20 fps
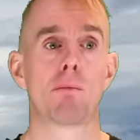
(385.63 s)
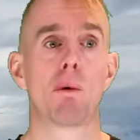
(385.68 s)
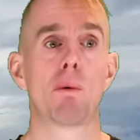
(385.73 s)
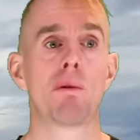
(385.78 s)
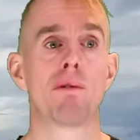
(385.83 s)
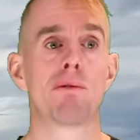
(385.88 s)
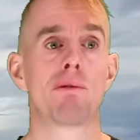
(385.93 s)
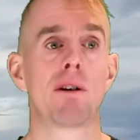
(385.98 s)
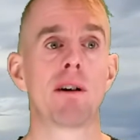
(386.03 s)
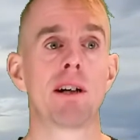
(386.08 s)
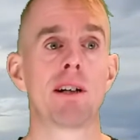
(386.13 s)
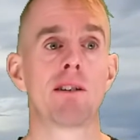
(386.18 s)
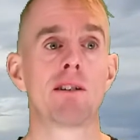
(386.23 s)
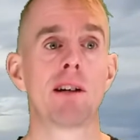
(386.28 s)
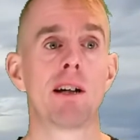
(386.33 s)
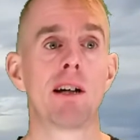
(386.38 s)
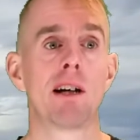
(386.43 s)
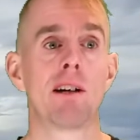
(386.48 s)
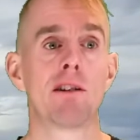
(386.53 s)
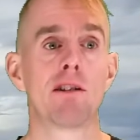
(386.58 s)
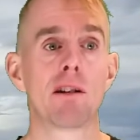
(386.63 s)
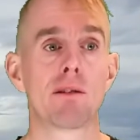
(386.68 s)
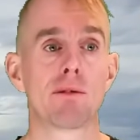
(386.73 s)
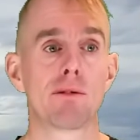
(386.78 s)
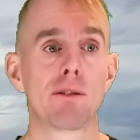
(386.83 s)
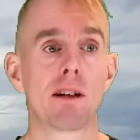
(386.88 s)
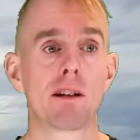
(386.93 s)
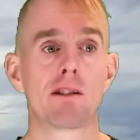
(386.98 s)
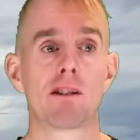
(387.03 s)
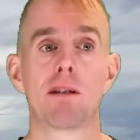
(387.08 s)
What we find is that the
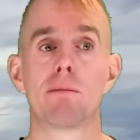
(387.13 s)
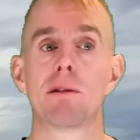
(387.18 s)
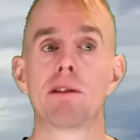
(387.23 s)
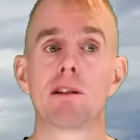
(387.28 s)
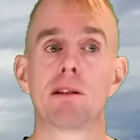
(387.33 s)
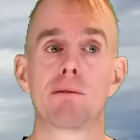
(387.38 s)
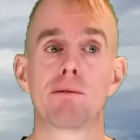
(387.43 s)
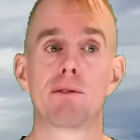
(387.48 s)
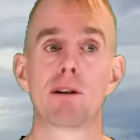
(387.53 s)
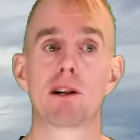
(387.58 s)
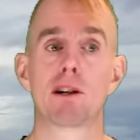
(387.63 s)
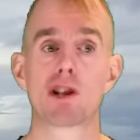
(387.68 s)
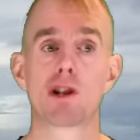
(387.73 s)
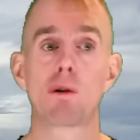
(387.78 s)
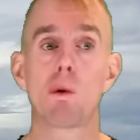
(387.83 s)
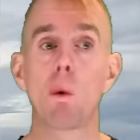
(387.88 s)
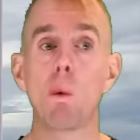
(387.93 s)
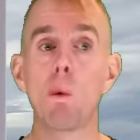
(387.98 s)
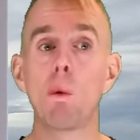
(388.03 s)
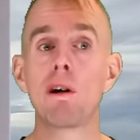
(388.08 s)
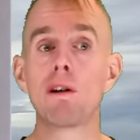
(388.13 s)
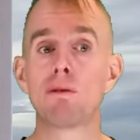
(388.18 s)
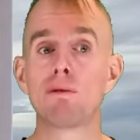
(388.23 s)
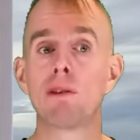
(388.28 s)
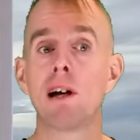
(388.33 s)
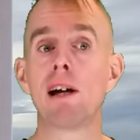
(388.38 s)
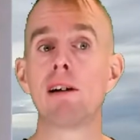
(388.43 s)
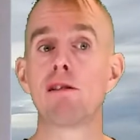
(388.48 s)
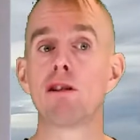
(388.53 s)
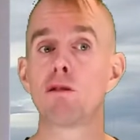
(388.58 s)
flux limiting function always
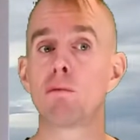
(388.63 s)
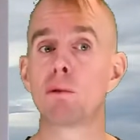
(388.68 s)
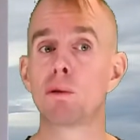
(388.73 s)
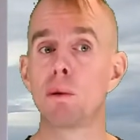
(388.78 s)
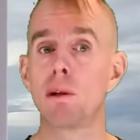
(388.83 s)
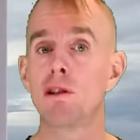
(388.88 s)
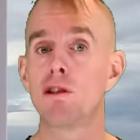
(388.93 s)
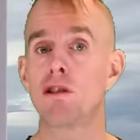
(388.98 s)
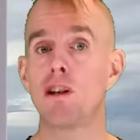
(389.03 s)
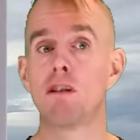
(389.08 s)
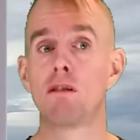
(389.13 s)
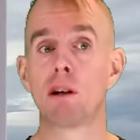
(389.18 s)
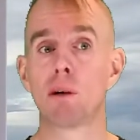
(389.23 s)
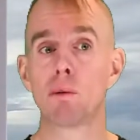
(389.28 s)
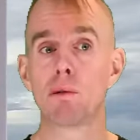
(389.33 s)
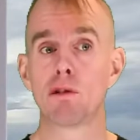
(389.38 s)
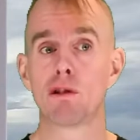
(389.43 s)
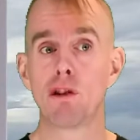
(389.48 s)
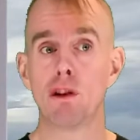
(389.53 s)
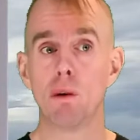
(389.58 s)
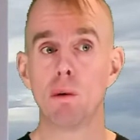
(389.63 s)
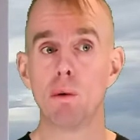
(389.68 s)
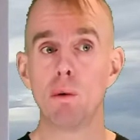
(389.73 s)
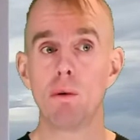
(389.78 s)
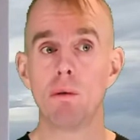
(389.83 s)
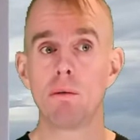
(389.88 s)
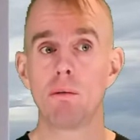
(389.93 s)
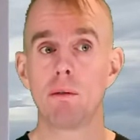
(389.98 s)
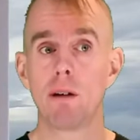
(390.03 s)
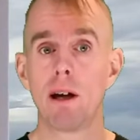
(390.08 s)
varies between 0 and 2.